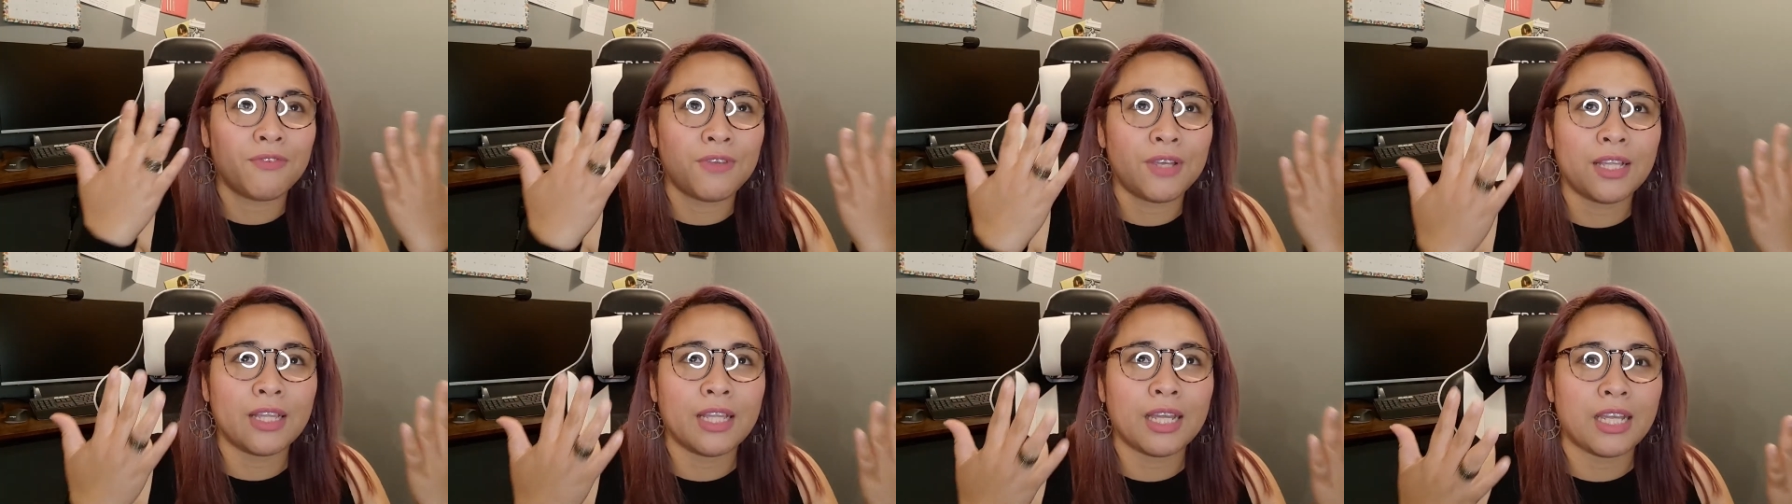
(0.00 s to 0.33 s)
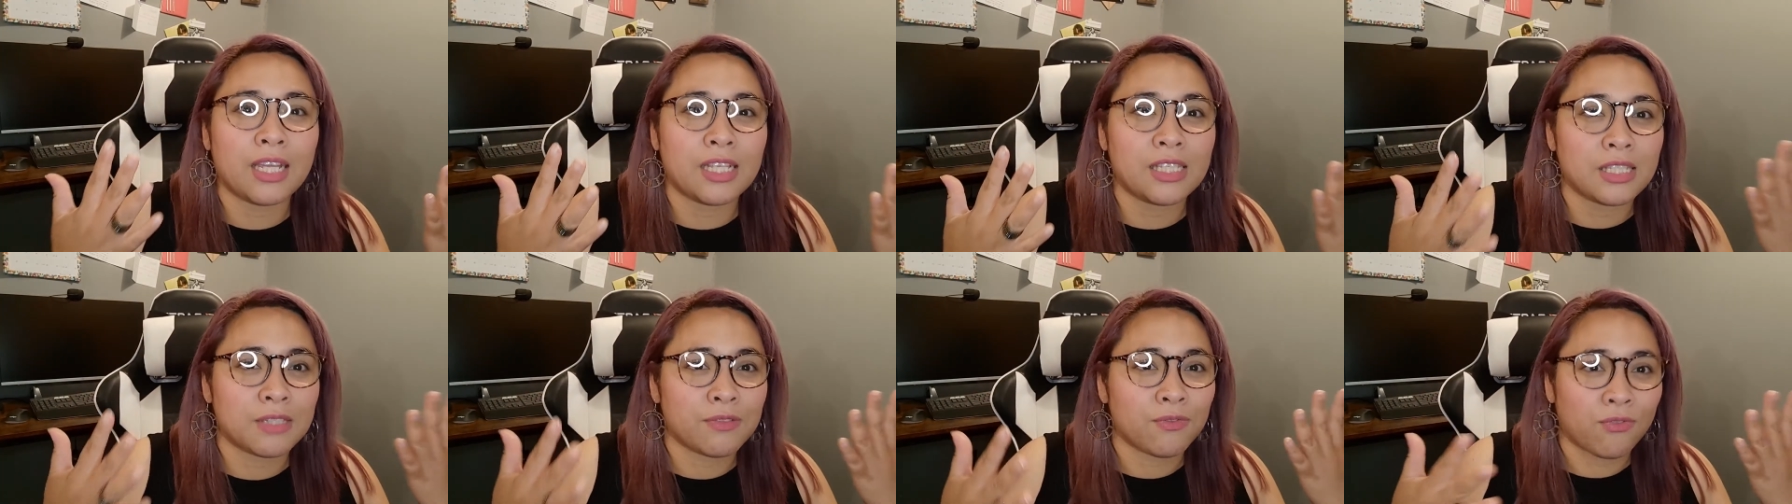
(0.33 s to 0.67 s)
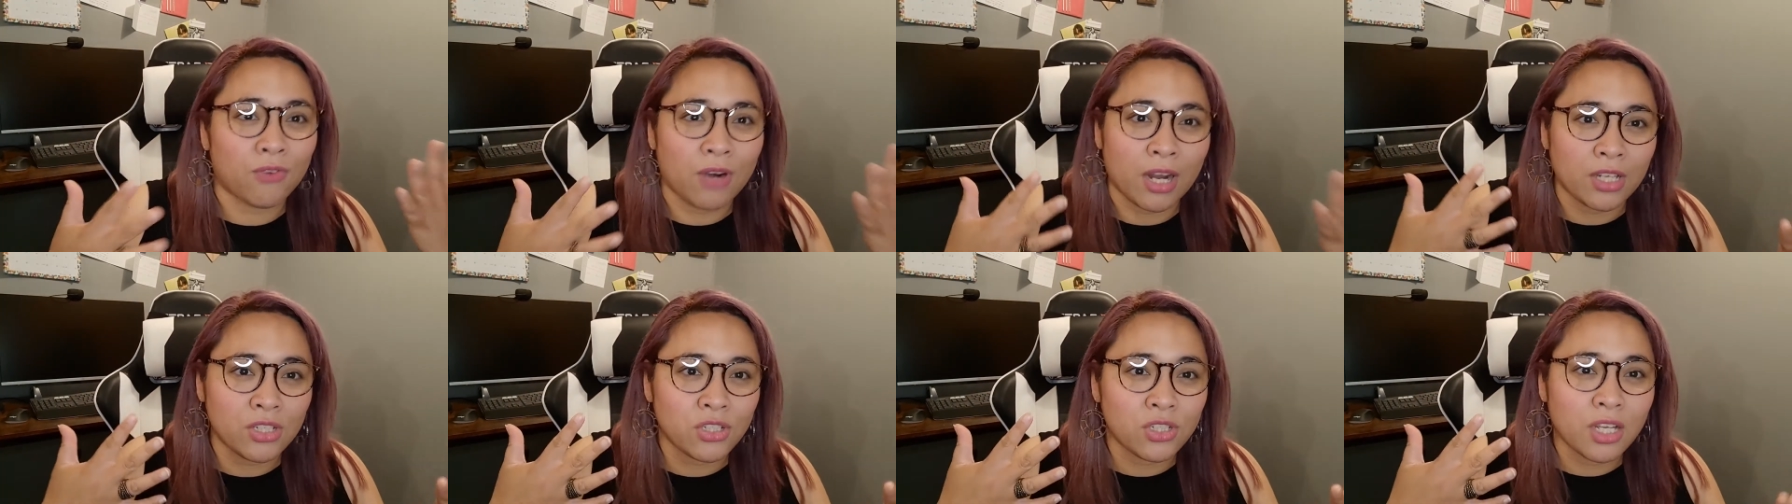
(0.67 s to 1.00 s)
feel like it's
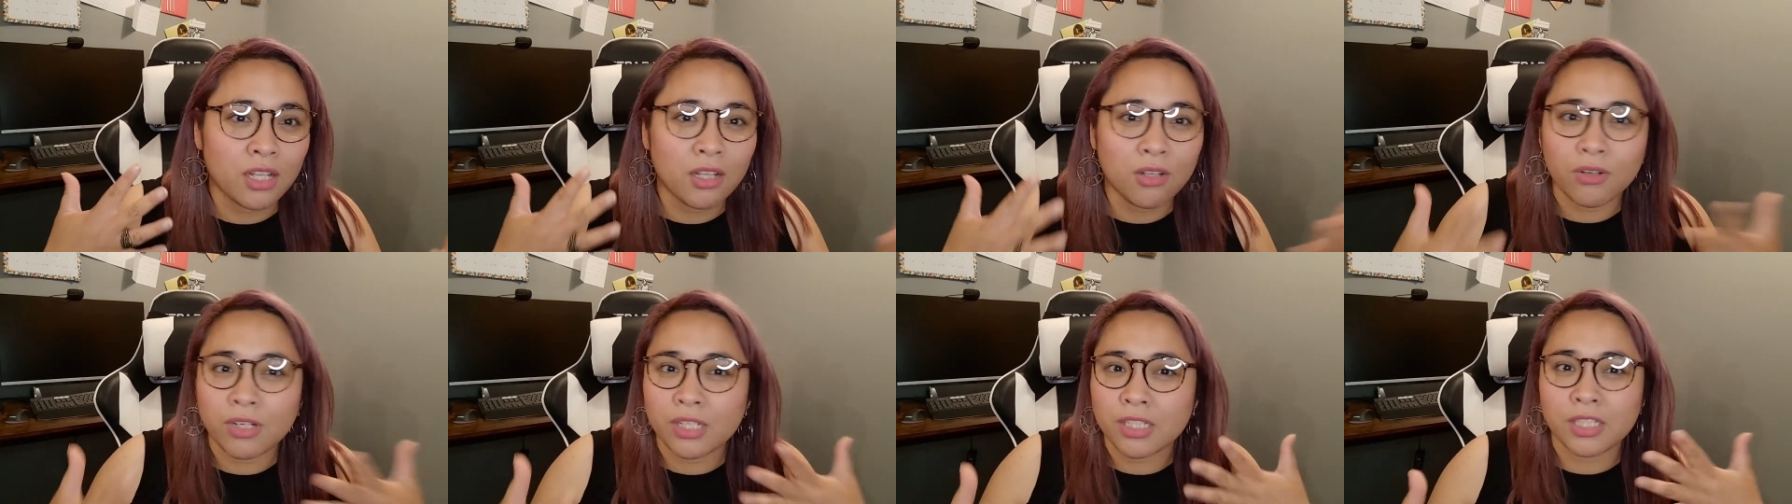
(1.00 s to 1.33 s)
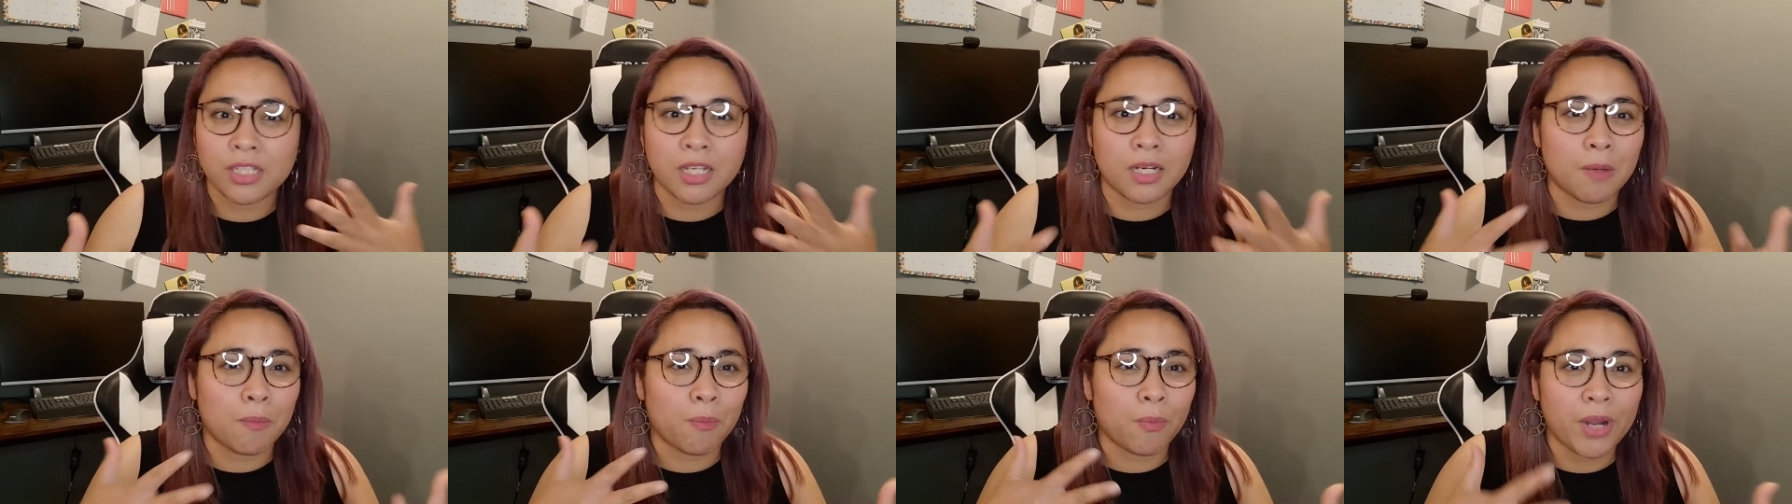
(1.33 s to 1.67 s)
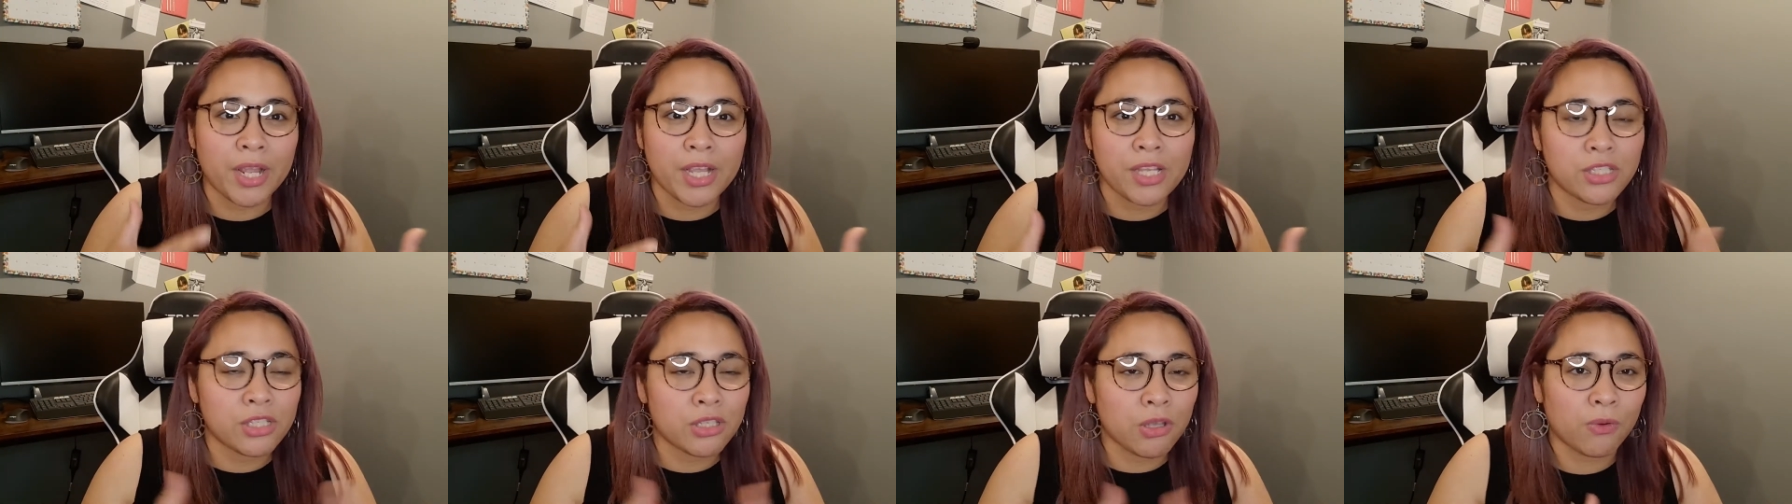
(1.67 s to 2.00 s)
fragile or it's gonna
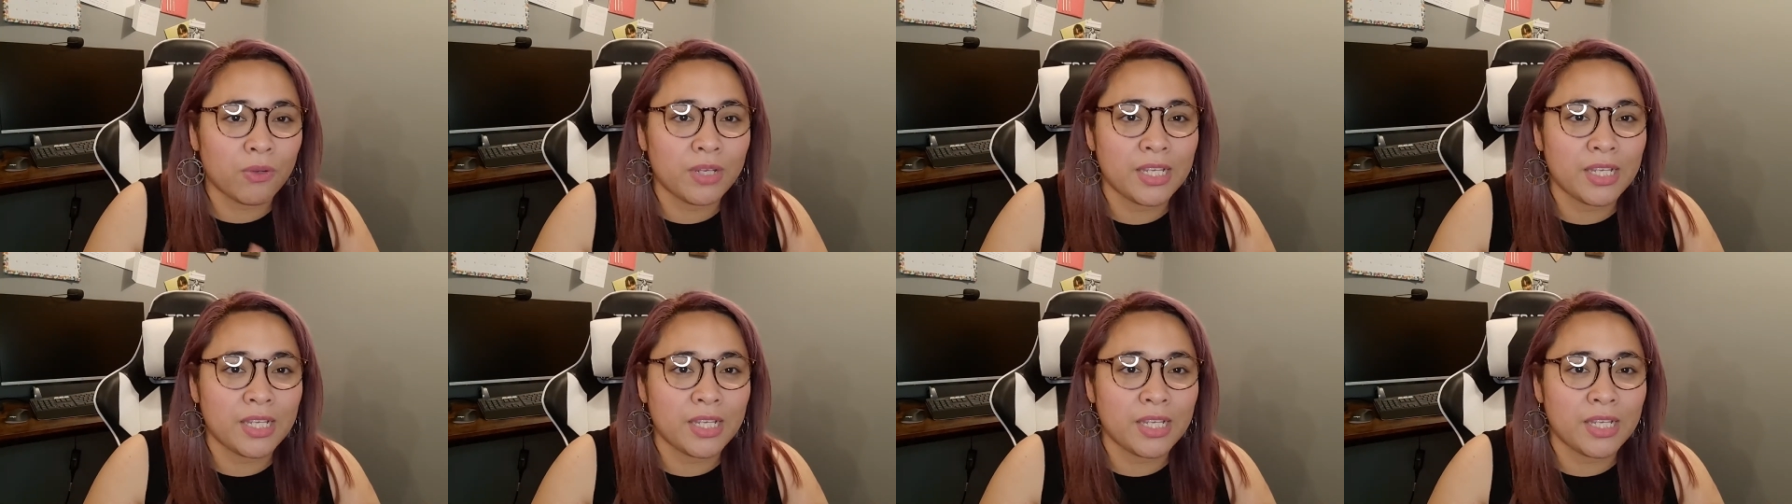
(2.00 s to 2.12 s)
break so